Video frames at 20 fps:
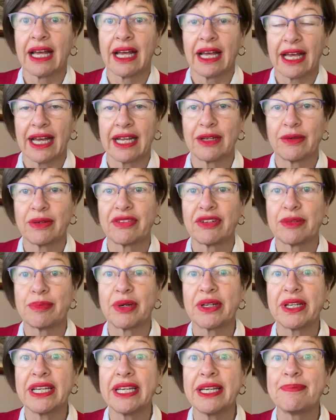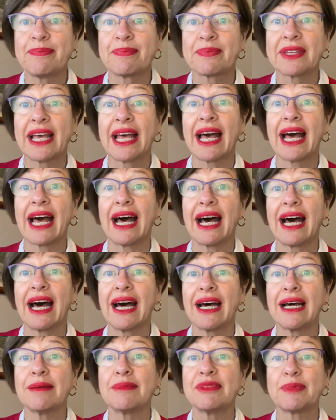Hello everybody.
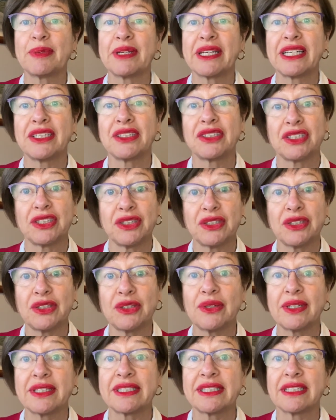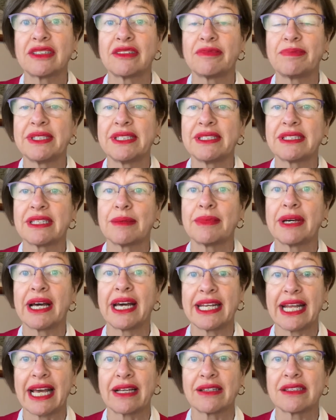I'm speaking to you as there have been some
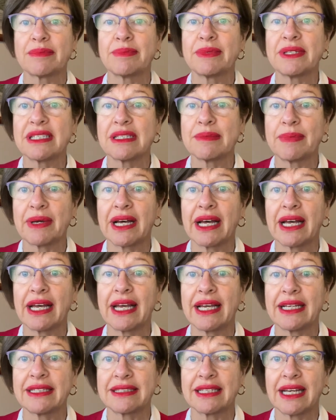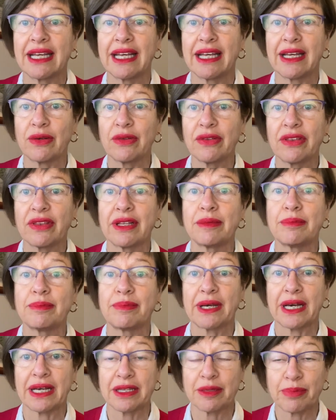announcements by SA Health and
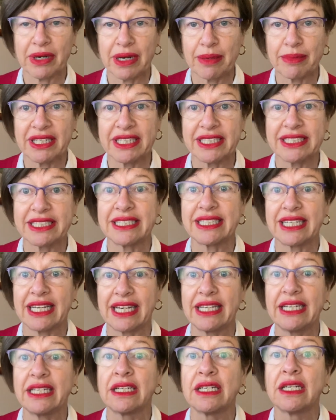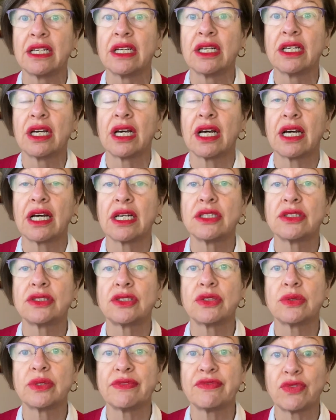by the Premier today
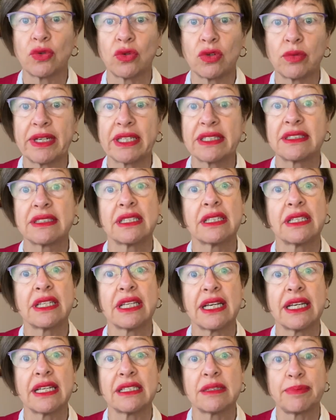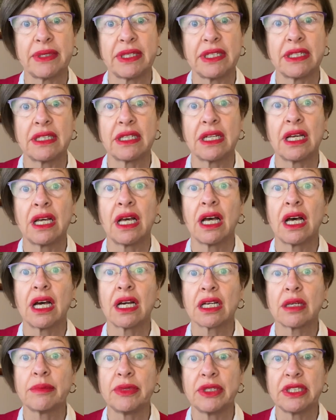to inform us that there has been a
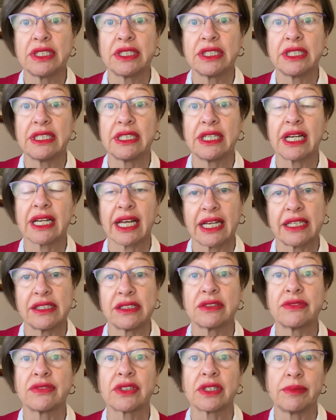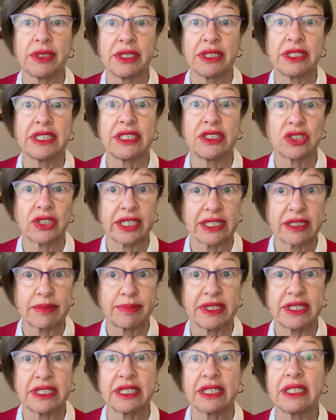case of community
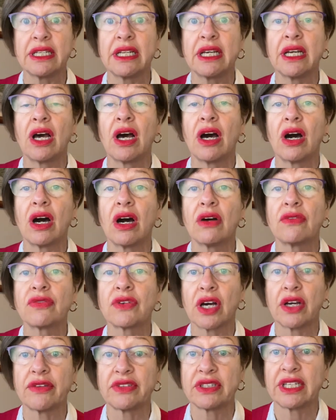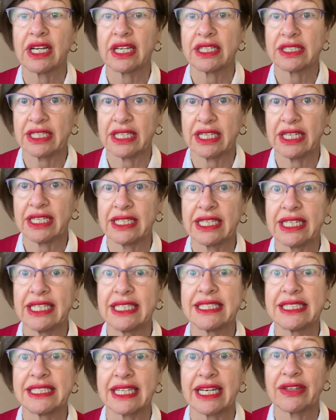transmission of COVID-19
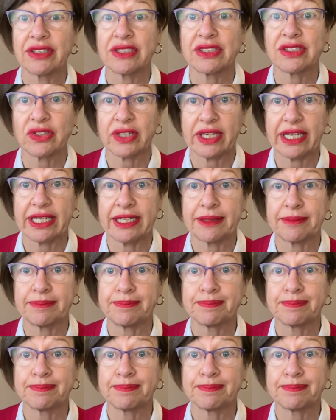in South Australia.